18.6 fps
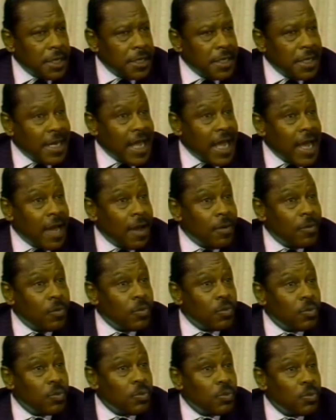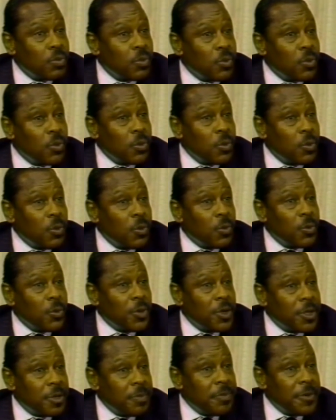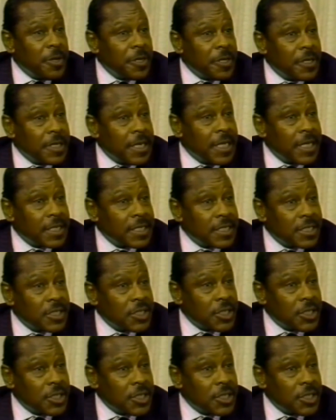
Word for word: that I've rather been in the electric